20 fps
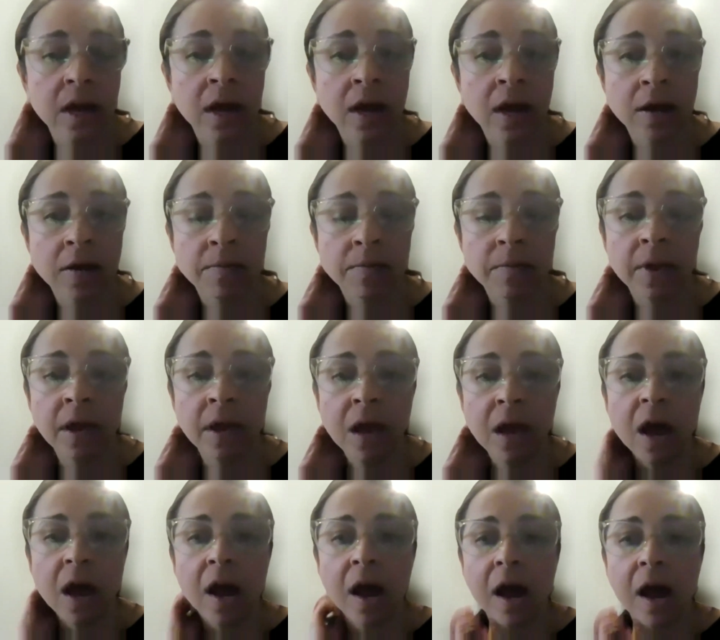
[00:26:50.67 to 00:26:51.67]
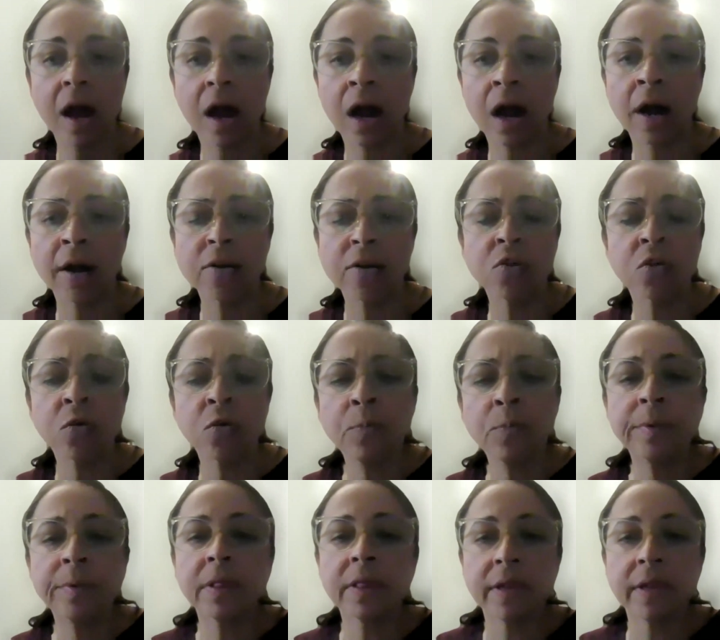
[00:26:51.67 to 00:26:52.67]
I
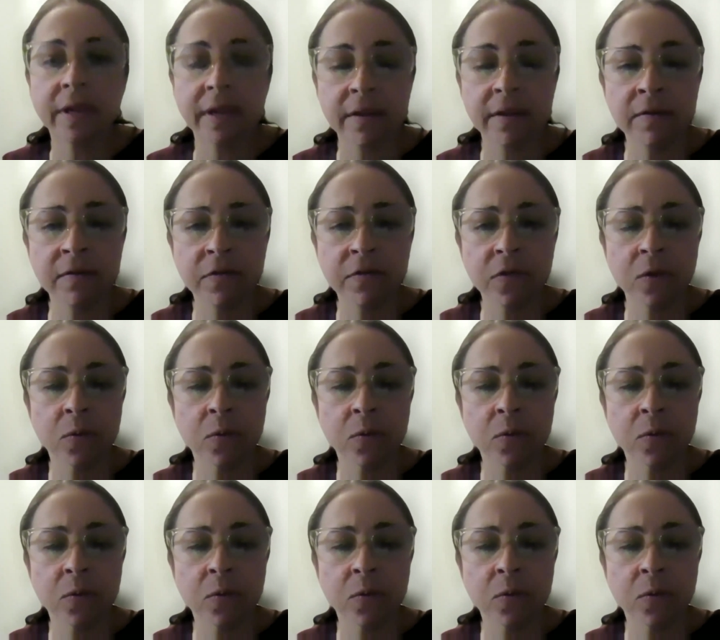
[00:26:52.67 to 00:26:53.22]
don't believe